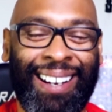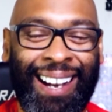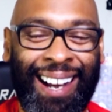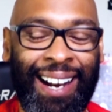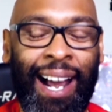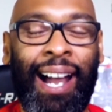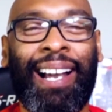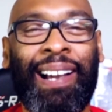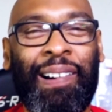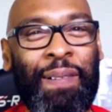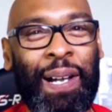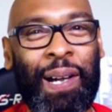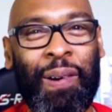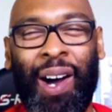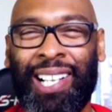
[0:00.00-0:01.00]
Now I gotta go back
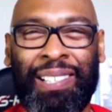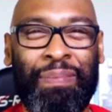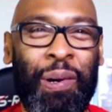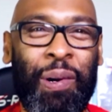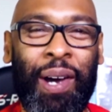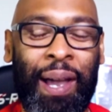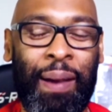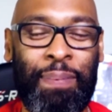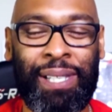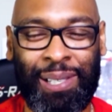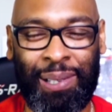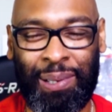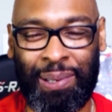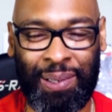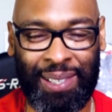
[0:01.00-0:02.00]
and watch some old
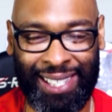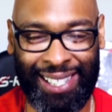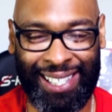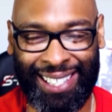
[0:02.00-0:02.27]
episodes.